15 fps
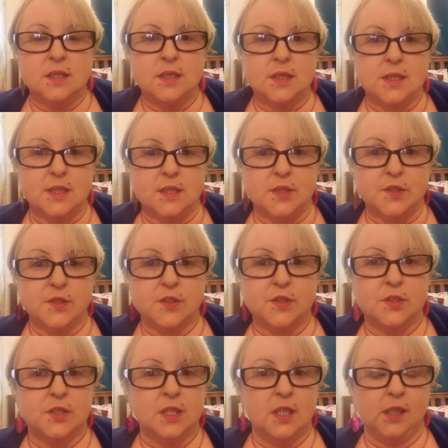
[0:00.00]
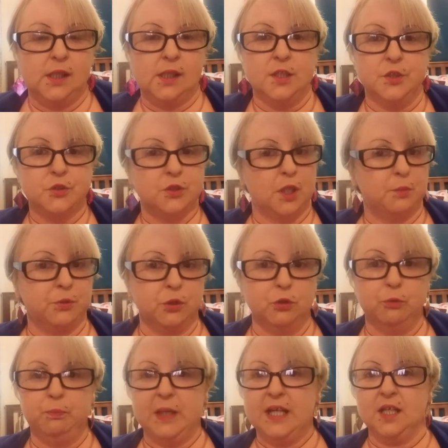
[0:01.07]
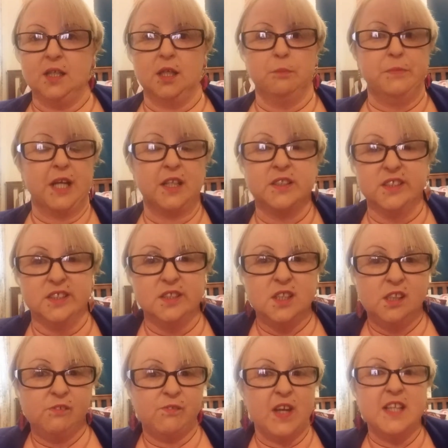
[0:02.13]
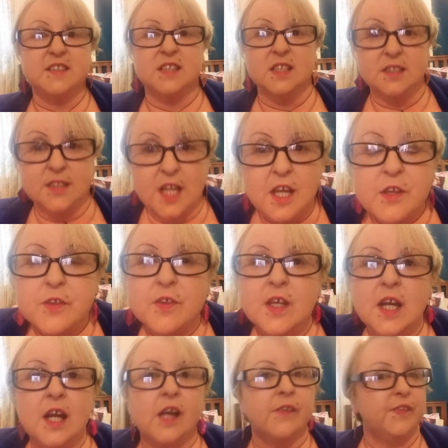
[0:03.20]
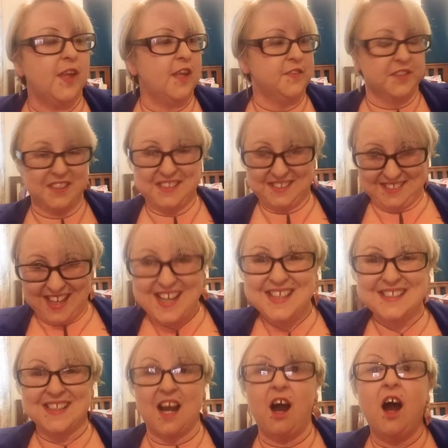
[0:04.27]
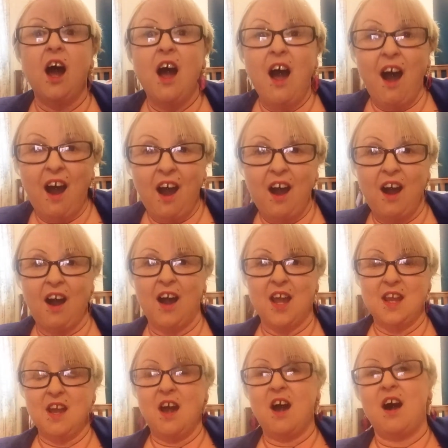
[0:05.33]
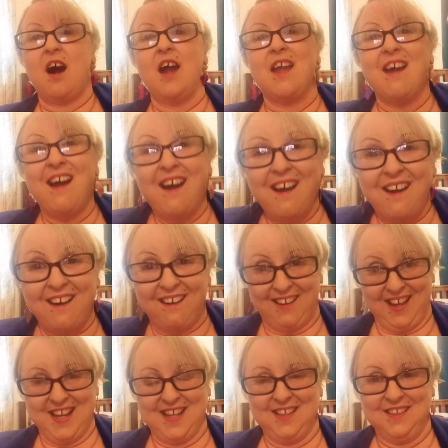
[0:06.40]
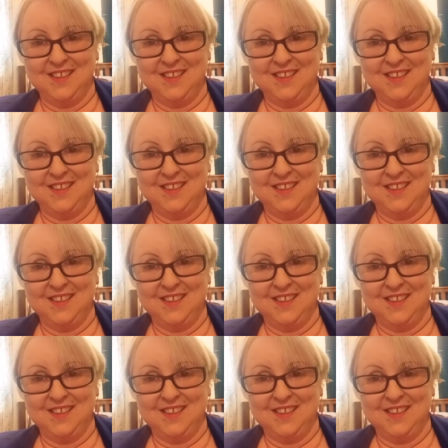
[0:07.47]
is in trouble, being abducted, facing death, that the stakes are high, high, high.